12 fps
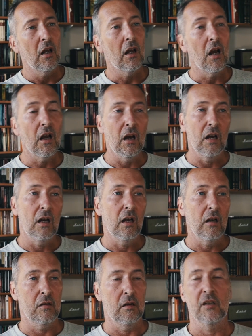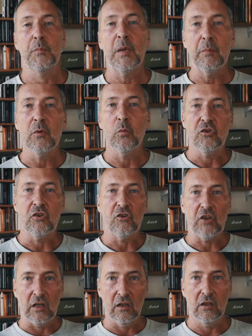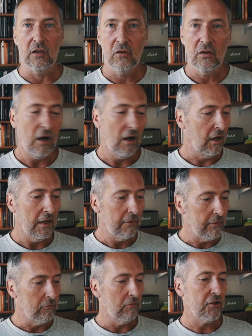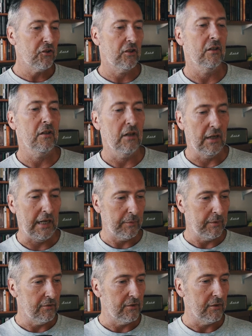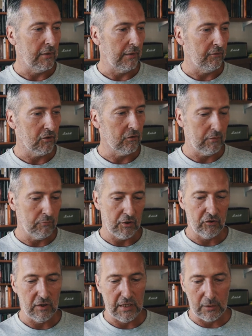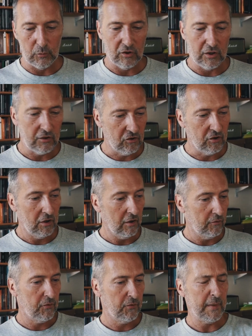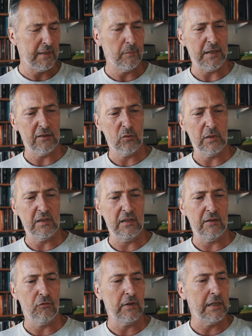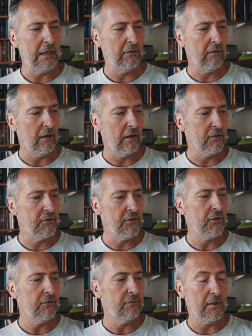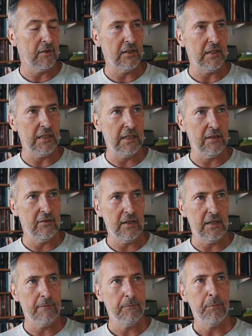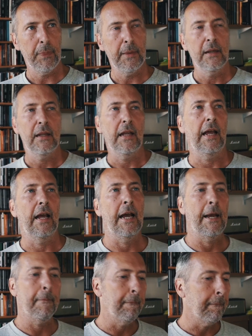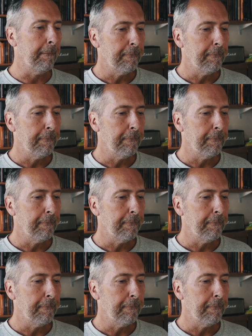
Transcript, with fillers: uh, as people who watch this channel know, I live in Russia. I happen to have a degree in Russian language and literature. I've spent about 23 out of the last 30 years here. Um,